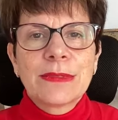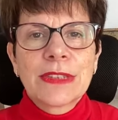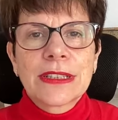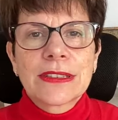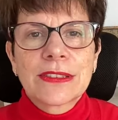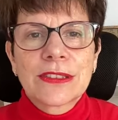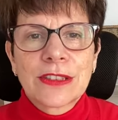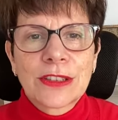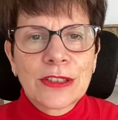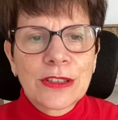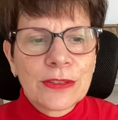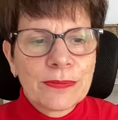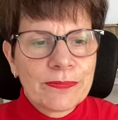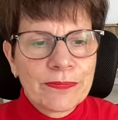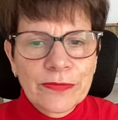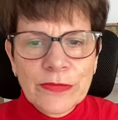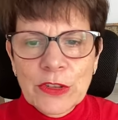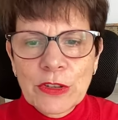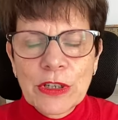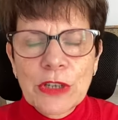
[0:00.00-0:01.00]
that um,
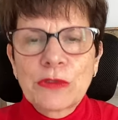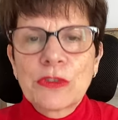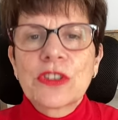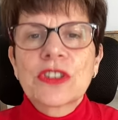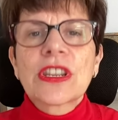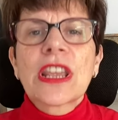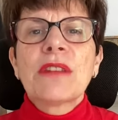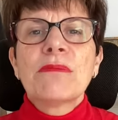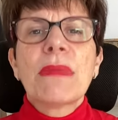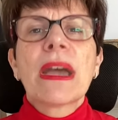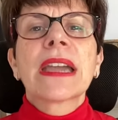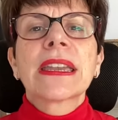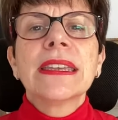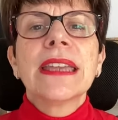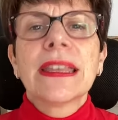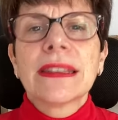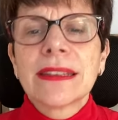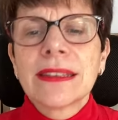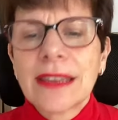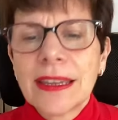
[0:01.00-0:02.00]
you're going to send
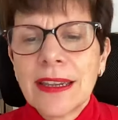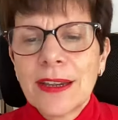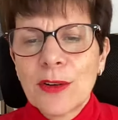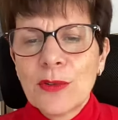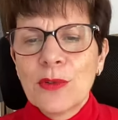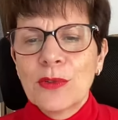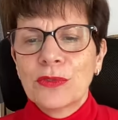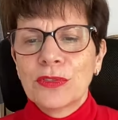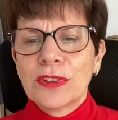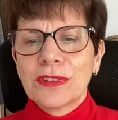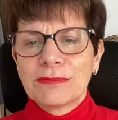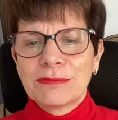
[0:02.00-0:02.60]
Marie-Anne over.